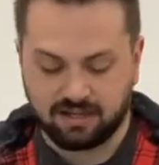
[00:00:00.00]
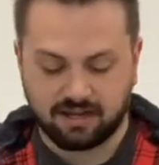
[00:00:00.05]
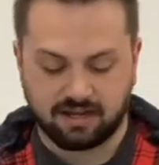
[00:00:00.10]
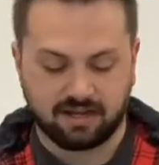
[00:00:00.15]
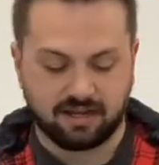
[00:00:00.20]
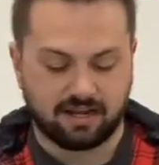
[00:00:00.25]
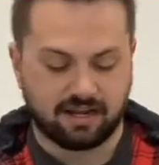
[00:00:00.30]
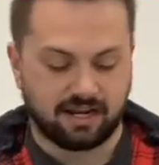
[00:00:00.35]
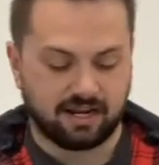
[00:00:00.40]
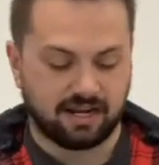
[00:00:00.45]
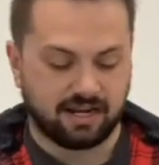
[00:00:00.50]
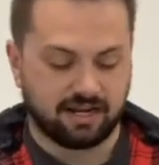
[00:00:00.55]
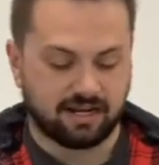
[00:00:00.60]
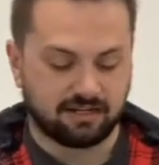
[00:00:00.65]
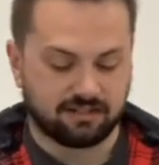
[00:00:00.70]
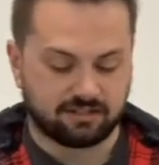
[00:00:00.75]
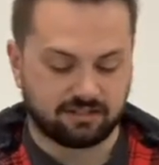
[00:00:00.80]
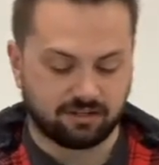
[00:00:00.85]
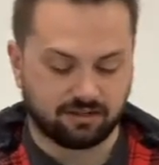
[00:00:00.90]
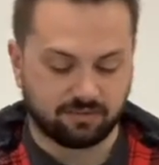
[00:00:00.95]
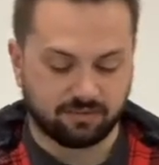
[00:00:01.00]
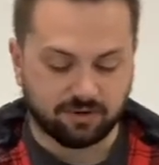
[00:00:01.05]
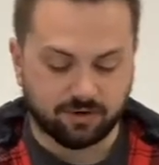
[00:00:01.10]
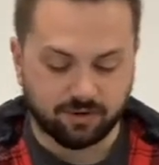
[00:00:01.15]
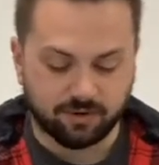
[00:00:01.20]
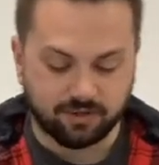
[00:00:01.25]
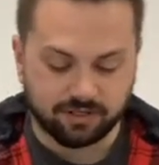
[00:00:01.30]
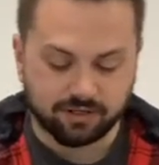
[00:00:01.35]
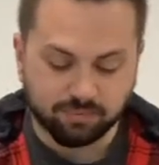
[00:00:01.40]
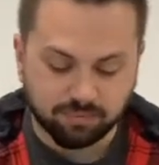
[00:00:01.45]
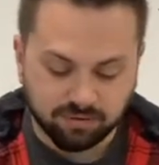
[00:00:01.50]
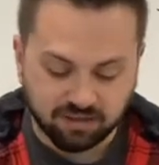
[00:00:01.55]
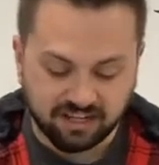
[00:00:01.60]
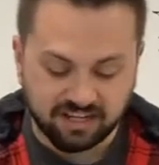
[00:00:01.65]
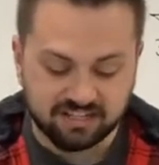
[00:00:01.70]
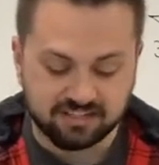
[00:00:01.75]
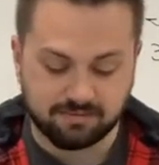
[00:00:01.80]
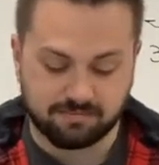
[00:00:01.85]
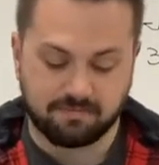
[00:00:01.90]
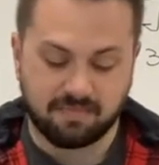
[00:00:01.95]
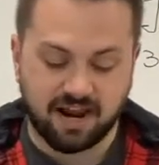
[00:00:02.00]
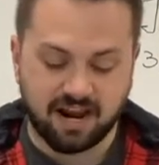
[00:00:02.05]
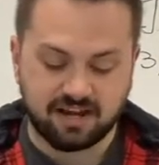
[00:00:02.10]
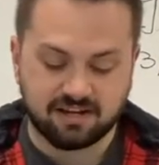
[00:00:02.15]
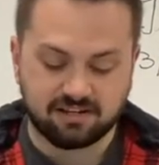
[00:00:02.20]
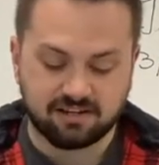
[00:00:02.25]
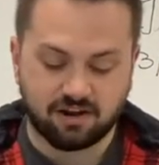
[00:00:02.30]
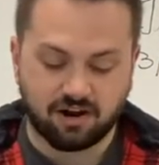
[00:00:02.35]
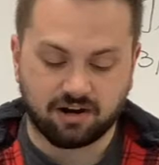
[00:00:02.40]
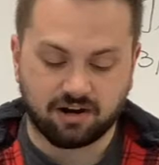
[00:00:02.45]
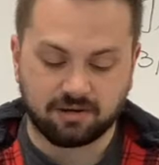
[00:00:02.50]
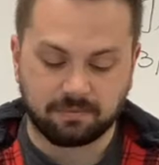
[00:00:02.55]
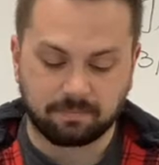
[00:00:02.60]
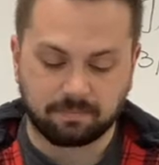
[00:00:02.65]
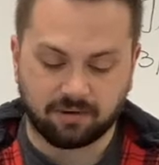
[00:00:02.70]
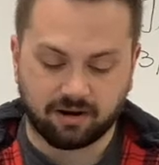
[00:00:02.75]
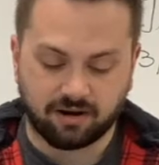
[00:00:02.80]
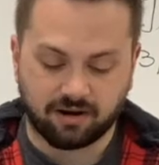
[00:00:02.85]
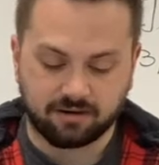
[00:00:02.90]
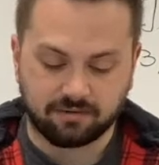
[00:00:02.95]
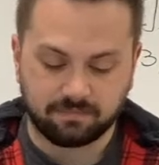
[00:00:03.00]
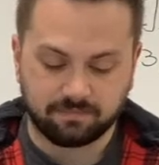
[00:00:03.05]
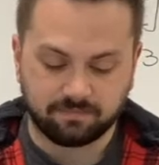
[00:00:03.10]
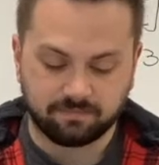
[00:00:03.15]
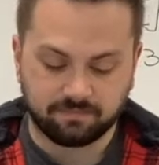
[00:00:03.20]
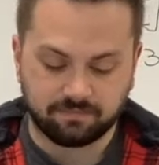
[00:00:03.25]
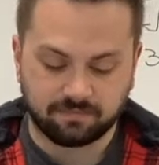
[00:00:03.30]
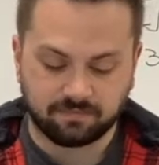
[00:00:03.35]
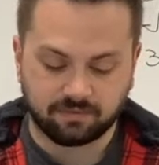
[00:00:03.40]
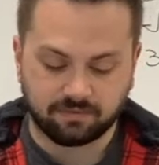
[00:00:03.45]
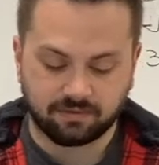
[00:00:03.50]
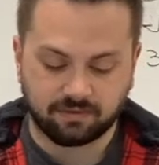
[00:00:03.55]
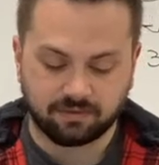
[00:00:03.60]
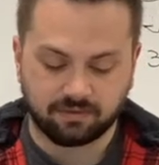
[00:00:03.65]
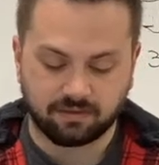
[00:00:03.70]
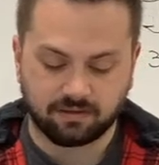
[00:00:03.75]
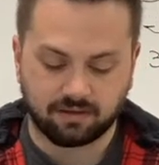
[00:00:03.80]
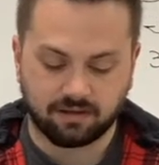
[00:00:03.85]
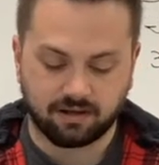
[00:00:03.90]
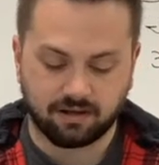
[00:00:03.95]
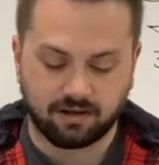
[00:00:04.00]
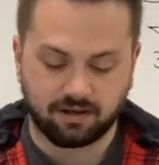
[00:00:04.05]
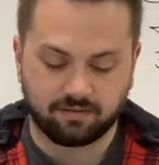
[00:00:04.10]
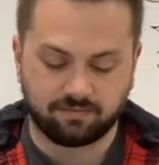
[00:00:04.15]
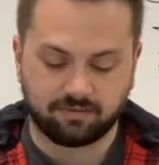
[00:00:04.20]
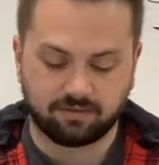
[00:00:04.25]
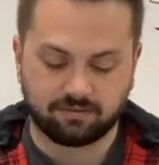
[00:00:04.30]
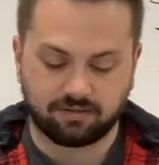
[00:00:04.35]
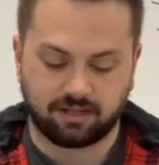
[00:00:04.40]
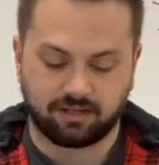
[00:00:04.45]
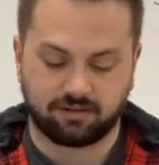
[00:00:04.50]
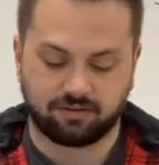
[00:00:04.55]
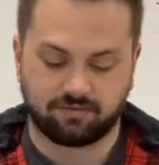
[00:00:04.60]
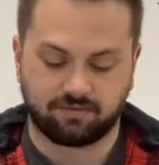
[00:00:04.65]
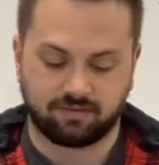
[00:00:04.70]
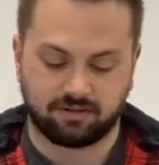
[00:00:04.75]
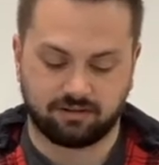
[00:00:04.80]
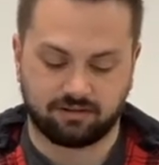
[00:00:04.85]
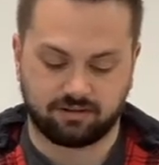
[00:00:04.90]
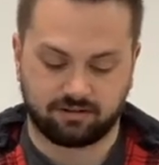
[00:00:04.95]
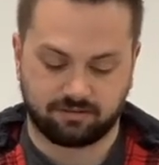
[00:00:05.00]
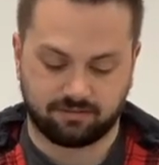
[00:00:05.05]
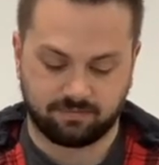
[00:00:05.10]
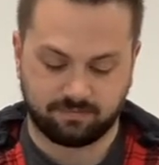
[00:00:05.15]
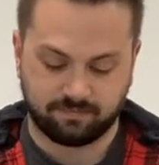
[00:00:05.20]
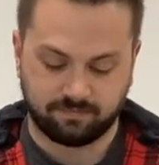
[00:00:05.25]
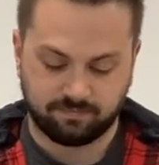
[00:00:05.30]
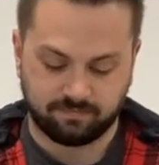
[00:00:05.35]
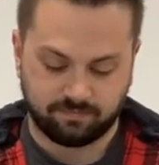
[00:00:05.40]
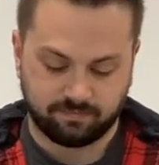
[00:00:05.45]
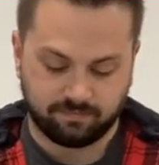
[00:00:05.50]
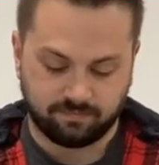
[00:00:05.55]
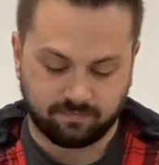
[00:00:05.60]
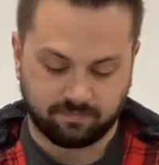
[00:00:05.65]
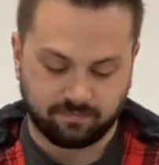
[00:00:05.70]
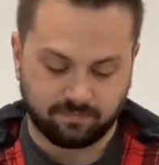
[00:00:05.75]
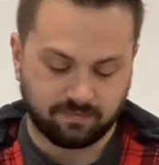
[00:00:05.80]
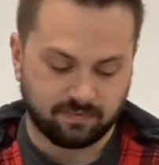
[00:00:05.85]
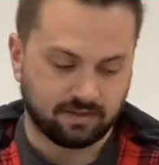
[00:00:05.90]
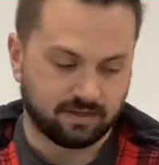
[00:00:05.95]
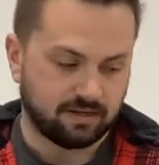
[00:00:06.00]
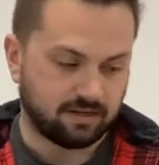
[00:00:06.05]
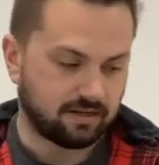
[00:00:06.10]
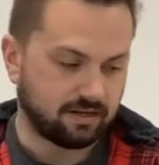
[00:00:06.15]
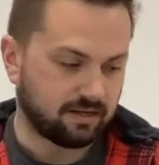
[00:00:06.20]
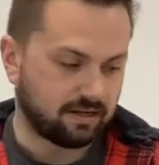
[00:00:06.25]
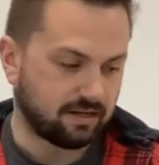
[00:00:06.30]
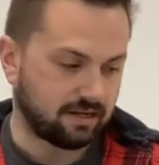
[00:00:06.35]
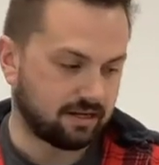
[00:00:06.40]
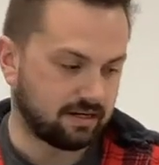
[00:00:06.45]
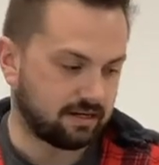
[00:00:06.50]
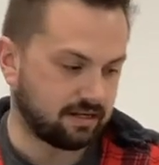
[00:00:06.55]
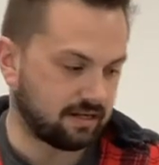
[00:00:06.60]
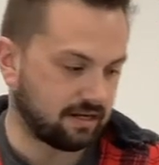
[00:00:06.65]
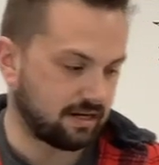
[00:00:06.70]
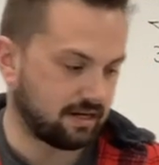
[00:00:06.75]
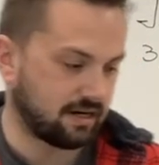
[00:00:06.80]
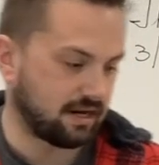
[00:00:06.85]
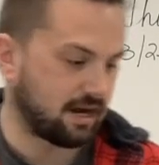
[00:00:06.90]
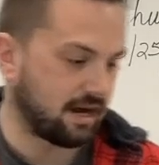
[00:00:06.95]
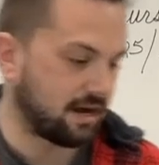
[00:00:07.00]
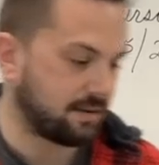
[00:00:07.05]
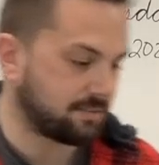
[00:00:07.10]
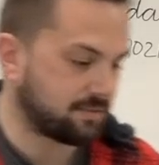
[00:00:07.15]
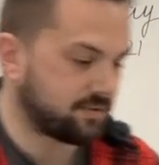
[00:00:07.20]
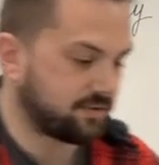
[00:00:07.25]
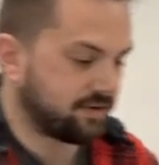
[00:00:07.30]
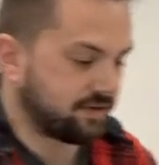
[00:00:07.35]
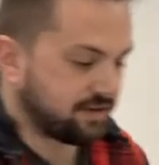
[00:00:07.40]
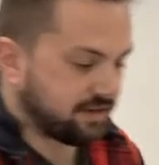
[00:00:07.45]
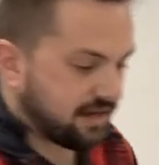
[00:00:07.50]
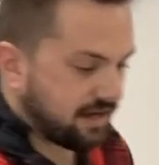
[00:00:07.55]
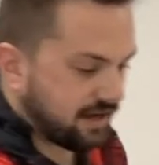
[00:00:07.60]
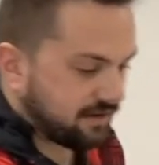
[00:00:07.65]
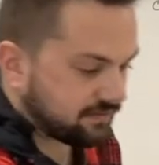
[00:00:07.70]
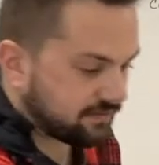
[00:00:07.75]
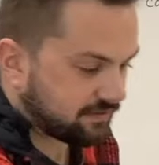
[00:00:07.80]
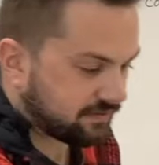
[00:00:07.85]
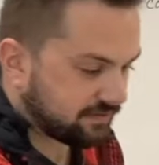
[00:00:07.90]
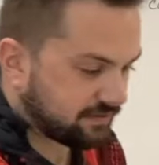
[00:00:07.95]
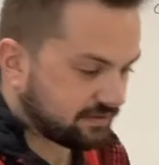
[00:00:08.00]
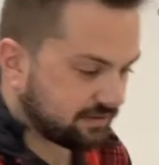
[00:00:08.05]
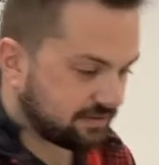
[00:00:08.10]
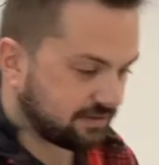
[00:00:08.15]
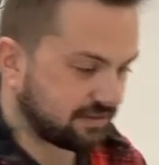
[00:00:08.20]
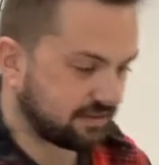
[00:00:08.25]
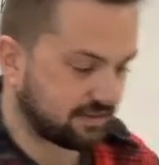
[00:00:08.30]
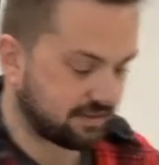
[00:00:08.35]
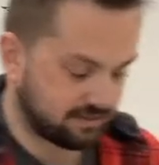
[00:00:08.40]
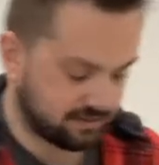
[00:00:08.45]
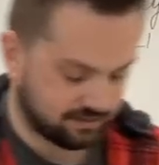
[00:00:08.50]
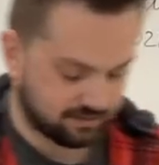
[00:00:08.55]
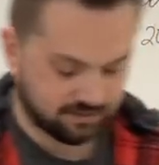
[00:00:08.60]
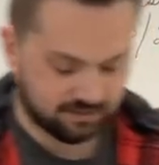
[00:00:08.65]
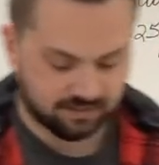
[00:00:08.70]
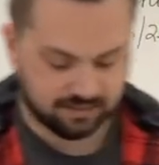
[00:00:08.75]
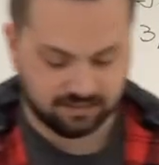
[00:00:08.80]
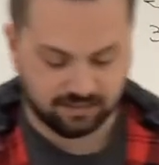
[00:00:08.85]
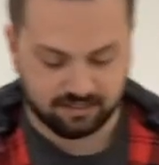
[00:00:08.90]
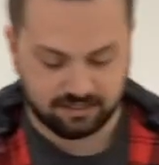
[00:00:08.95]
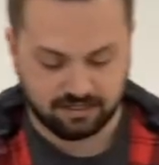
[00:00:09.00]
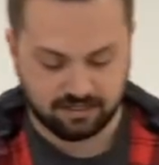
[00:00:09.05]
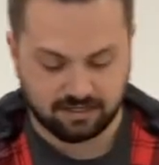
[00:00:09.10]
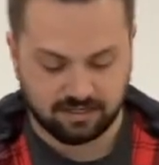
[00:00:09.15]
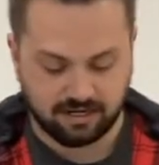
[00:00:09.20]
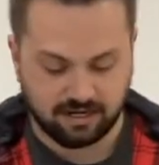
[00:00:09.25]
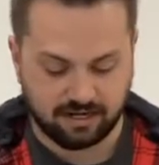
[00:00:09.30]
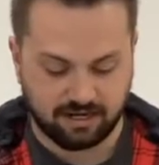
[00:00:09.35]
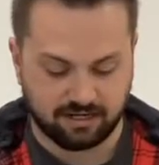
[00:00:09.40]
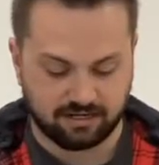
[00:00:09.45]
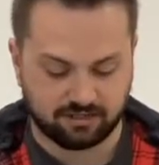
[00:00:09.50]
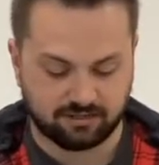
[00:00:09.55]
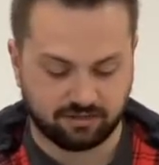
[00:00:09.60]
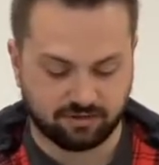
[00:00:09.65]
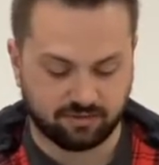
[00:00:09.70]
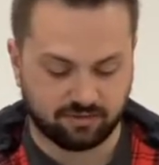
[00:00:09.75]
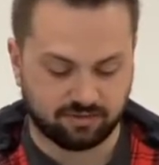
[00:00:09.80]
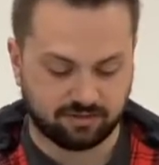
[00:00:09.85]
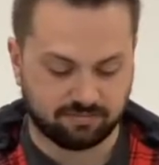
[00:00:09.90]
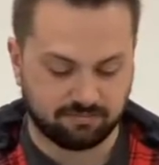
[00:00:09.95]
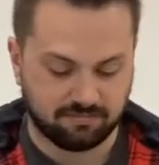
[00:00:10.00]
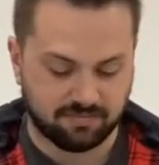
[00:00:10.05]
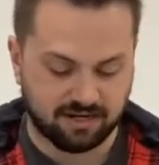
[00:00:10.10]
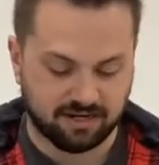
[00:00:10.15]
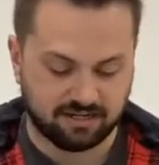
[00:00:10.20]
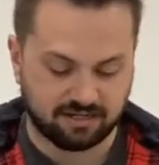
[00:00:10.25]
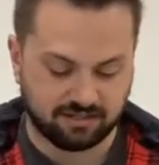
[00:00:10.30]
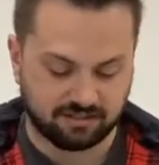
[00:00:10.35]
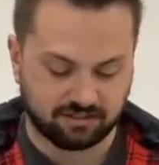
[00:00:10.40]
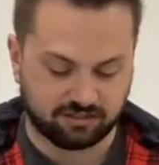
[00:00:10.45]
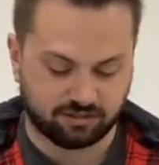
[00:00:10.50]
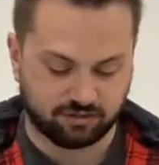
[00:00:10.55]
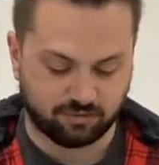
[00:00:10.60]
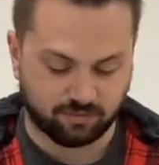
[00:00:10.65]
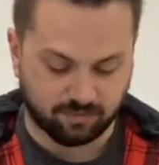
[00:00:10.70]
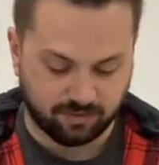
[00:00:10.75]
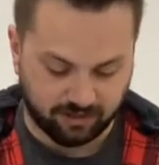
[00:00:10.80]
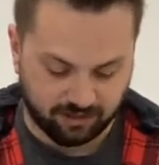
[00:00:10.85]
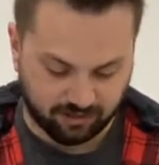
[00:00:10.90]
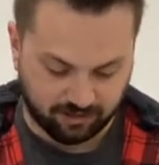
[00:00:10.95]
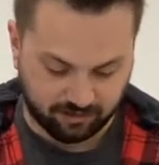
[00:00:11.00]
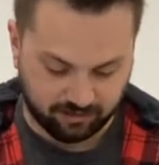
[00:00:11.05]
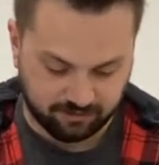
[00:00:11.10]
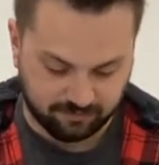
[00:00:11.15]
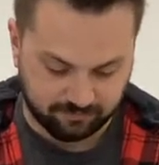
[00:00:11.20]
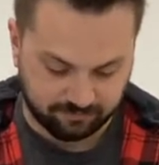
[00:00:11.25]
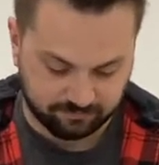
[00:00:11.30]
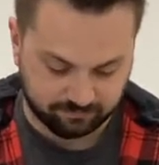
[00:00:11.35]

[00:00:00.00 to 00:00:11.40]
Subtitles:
And so we're going to place a magnet the bottom of the Lego figure, and then I'm going to have to cut it so make it square,